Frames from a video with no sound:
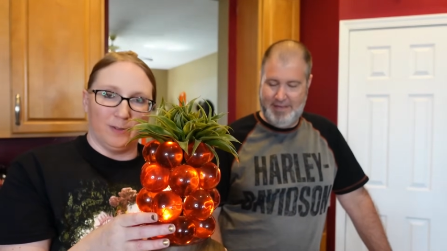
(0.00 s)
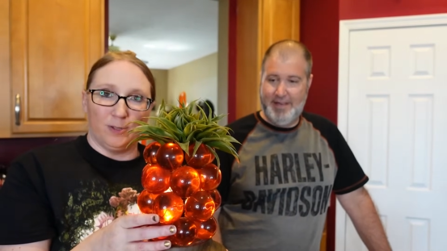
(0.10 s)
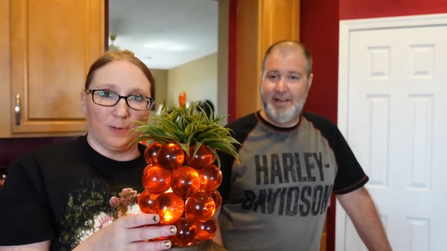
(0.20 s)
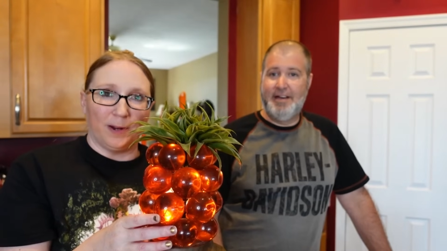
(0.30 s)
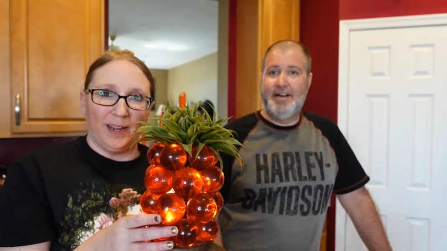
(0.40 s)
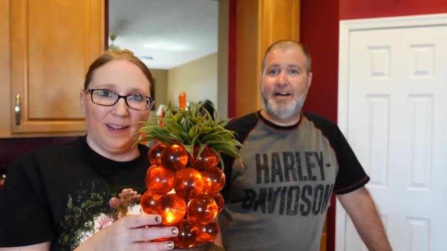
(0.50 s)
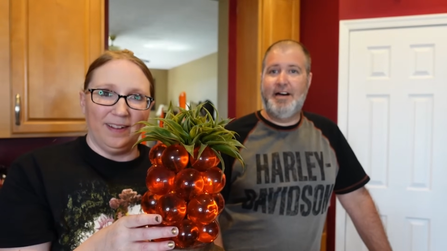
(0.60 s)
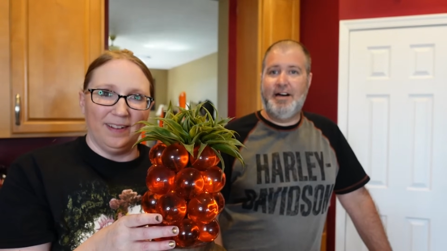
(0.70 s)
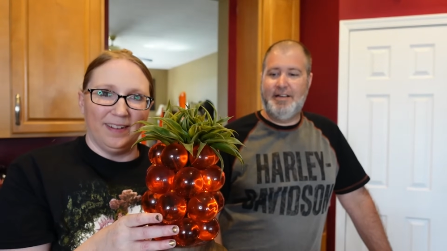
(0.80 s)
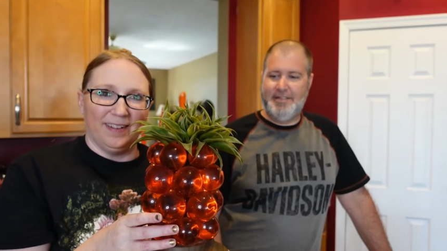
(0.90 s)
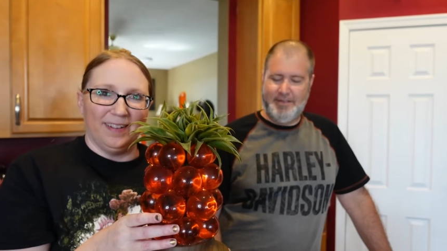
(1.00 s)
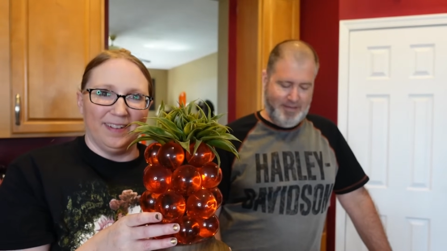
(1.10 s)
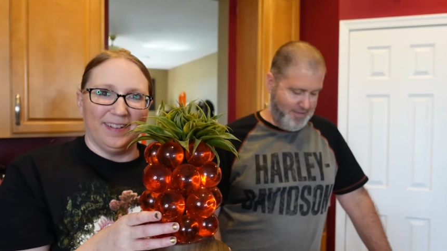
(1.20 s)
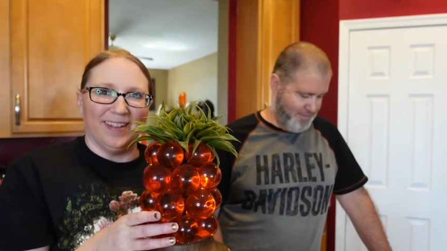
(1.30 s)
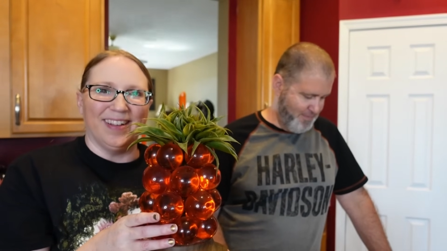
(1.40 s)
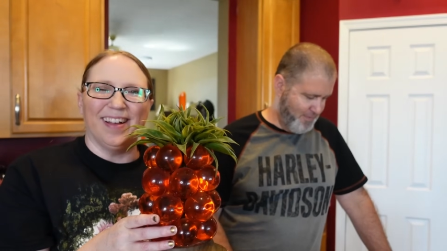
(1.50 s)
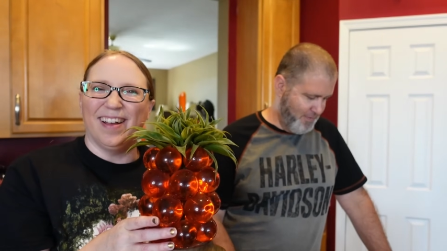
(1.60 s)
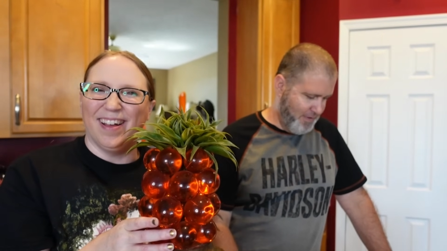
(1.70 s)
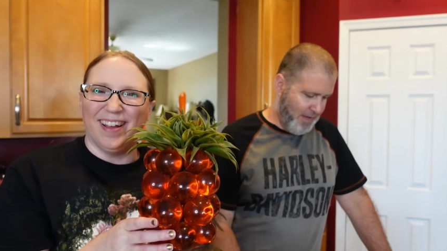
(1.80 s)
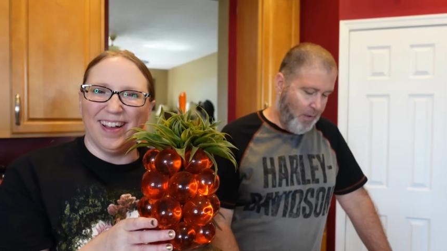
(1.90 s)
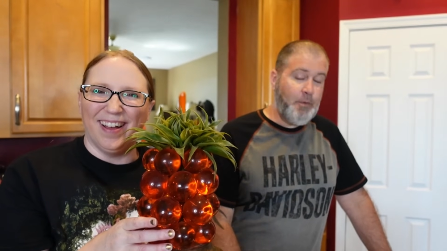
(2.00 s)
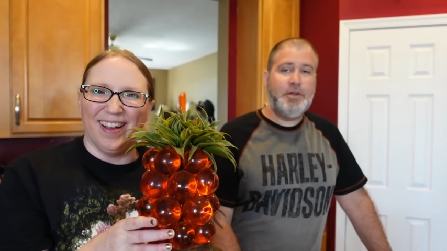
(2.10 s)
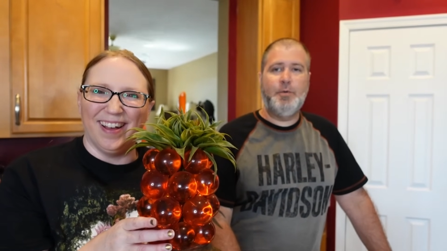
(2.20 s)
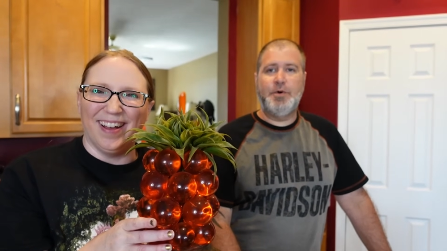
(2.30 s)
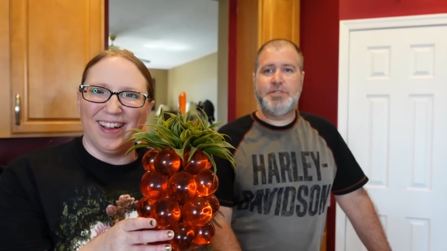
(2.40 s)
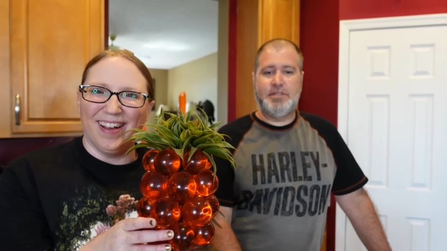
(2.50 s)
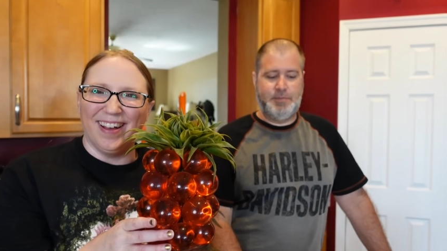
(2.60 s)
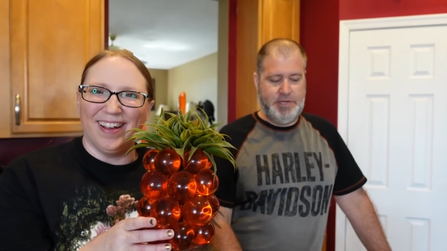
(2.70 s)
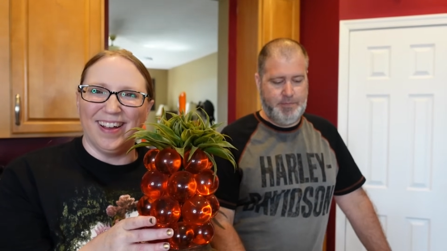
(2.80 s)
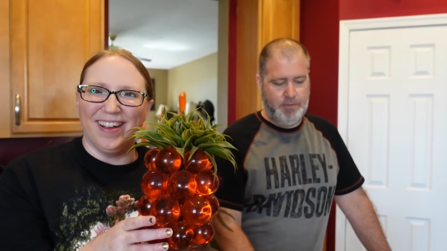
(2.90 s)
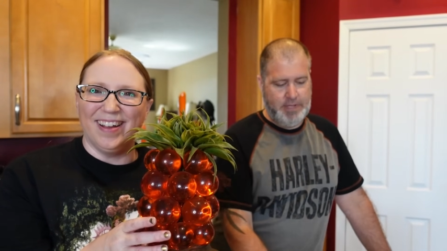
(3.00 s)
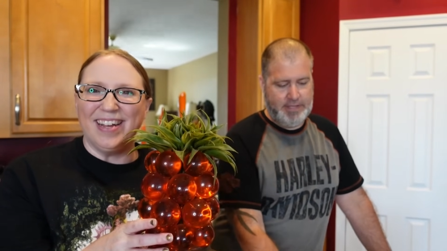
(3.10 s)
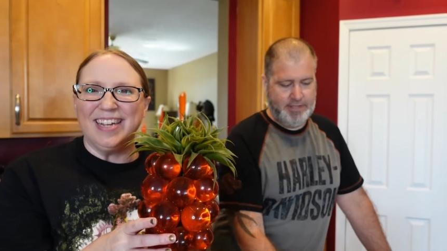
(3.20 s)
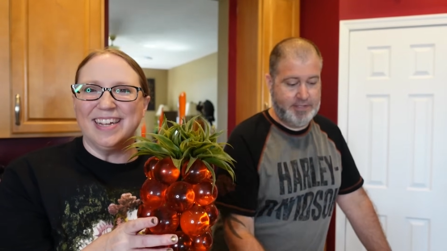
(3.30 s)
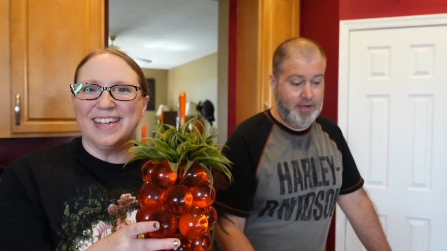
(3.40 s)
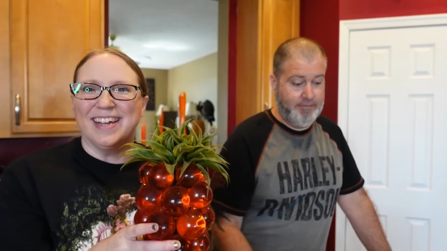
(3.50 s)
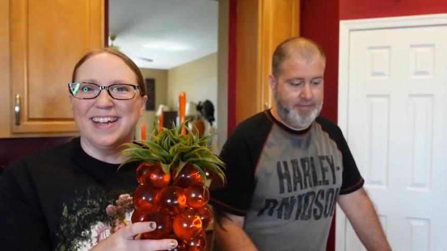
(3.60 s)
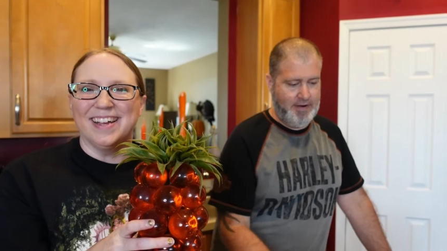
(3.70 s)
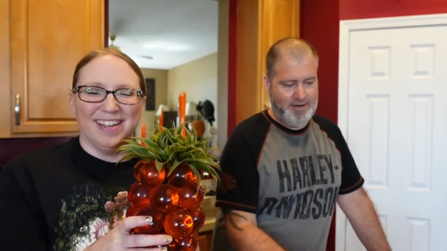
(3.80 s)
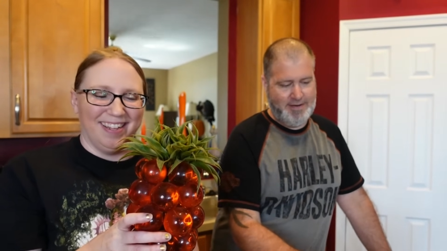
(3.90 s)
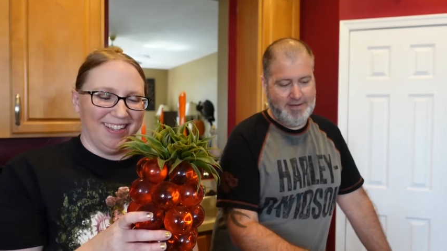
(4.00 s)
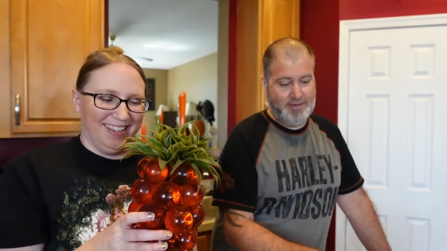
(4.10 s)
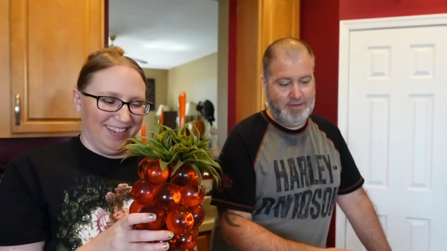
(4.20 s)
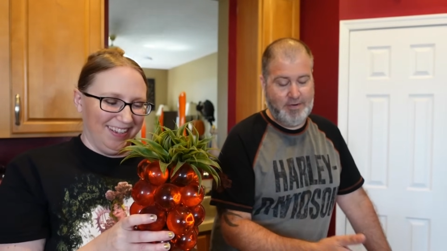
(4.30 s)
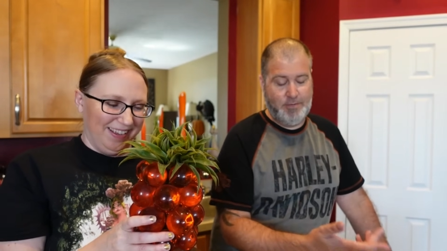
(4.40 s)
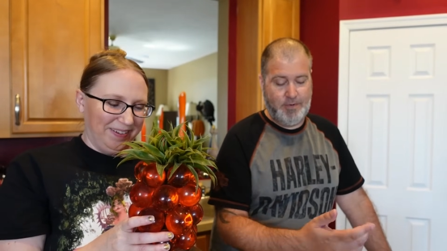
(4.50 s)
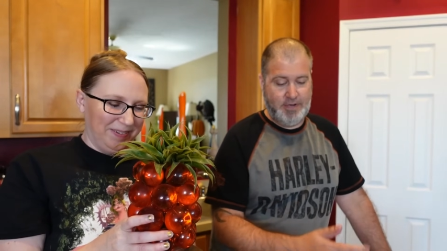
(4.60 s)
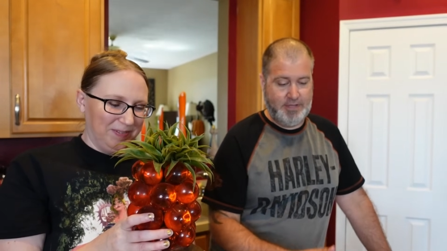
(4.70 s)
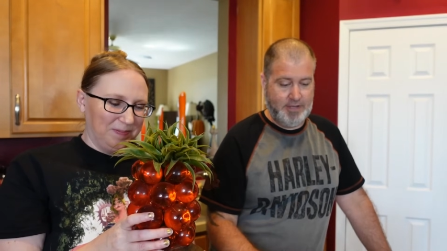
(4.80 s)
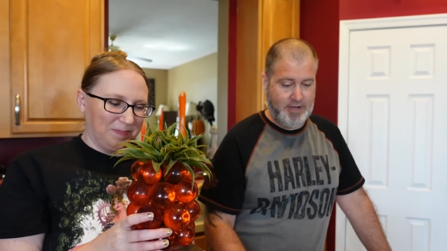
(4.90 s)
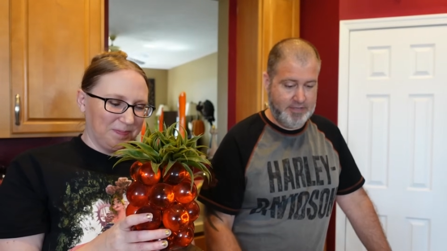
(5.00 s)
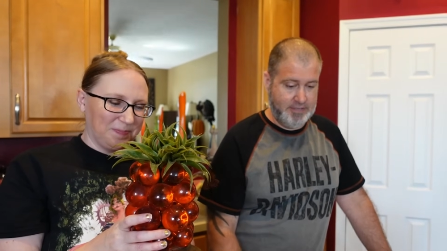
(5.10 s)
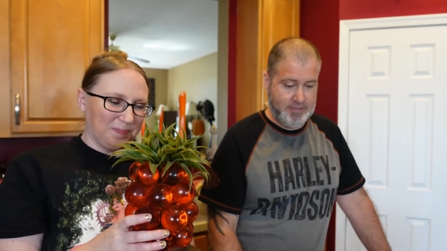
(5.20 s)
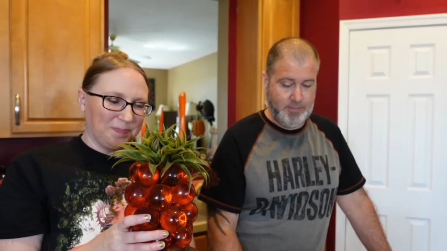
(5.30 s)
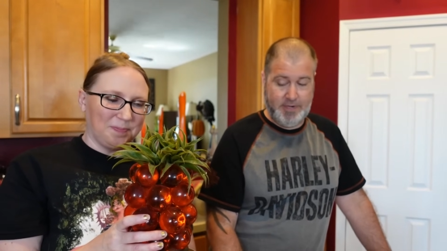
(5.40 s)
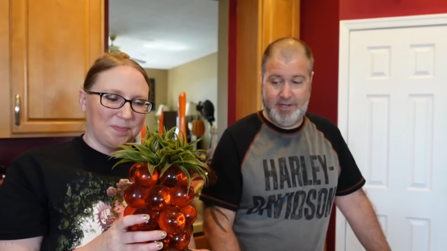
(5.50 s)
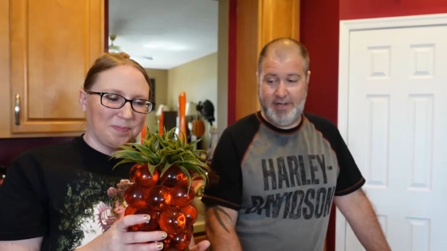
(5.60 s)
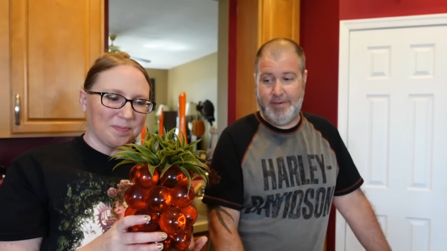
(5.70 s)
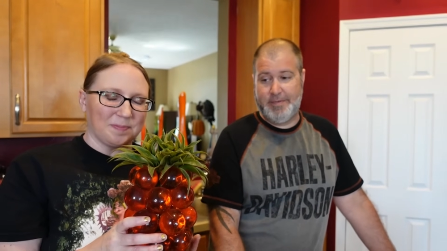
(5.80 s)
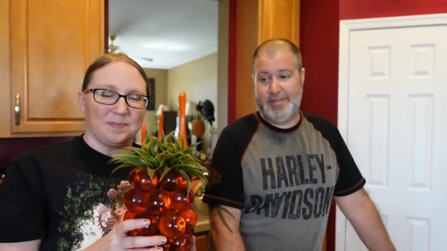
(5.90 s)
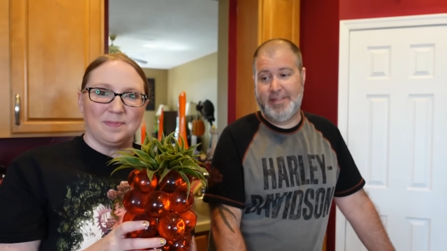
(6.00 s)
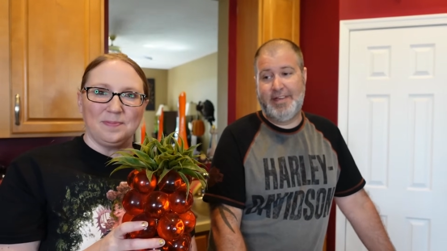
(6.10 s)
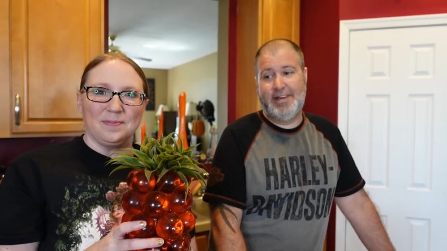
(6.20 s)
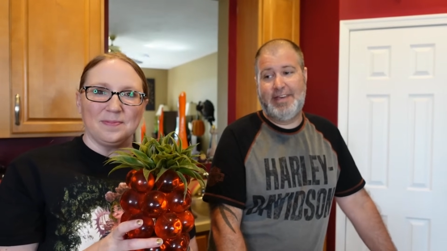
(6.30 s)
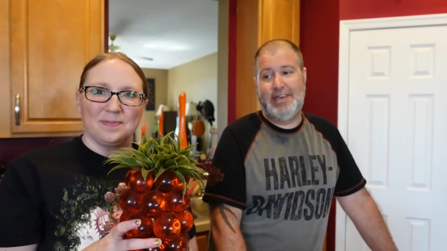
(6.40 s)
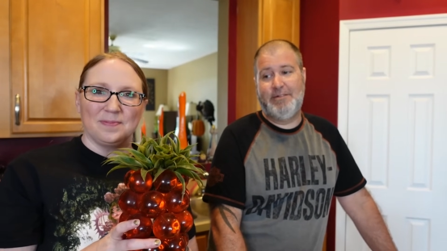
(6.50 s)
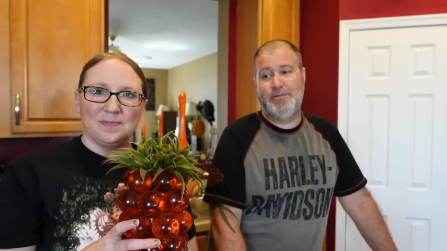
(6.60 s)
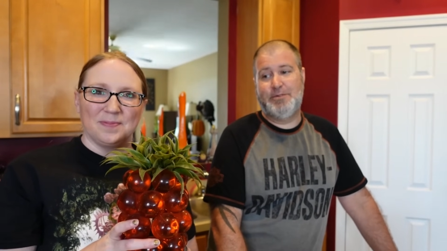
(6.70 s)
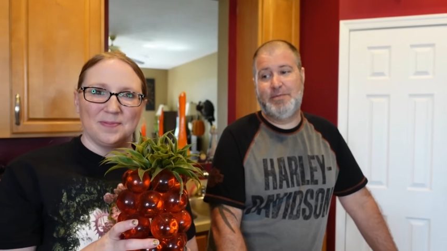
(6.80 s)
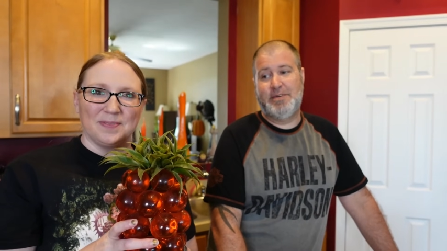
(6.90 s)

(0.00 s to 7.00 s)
Speaker 1: the story?
Speaker 2: Well, we know most of the people, like to some varying degree, who work at the auctions and whatnot, but the lady came up to